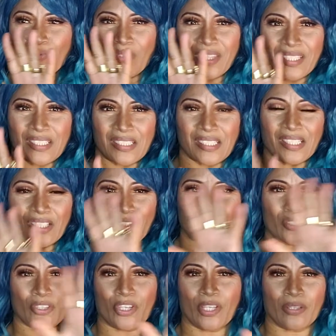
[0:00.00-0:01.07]
with the
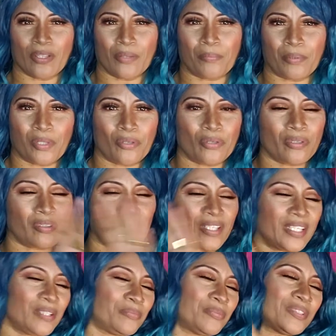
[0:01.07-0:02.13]
singular and the plural,
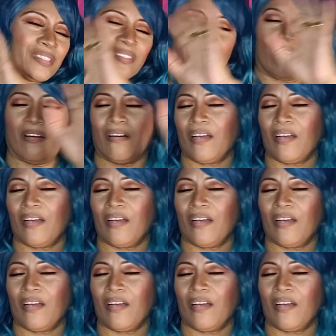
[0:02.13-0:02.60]
it was